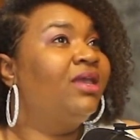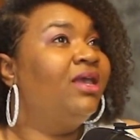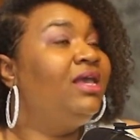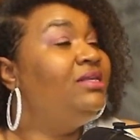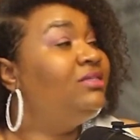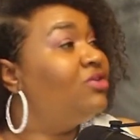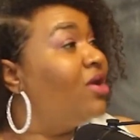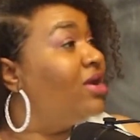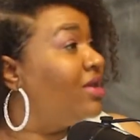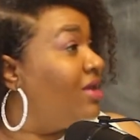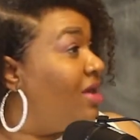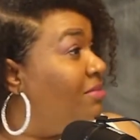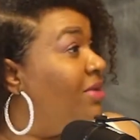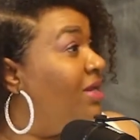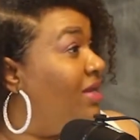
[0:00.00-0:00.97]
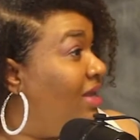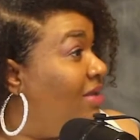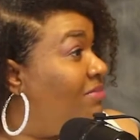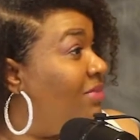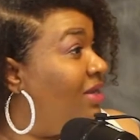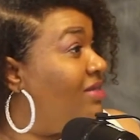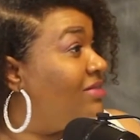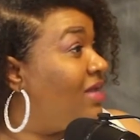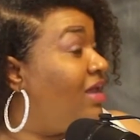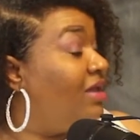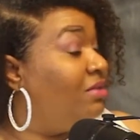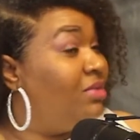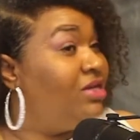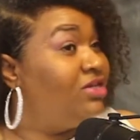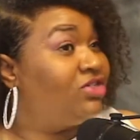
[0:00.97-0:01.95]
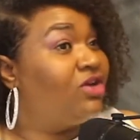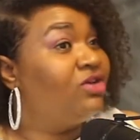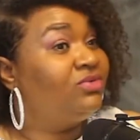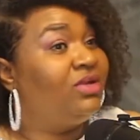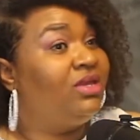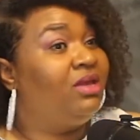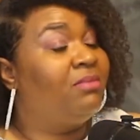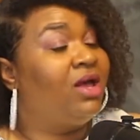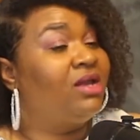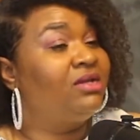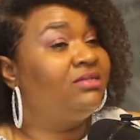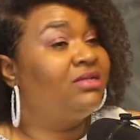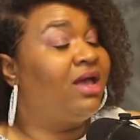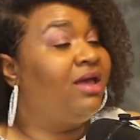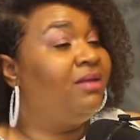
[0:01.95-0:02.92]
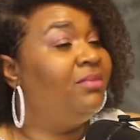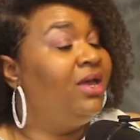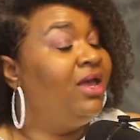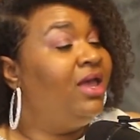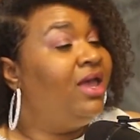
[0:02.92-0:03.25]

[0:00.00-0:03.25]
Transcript: he started coming to get me and taking me to church with him all the time.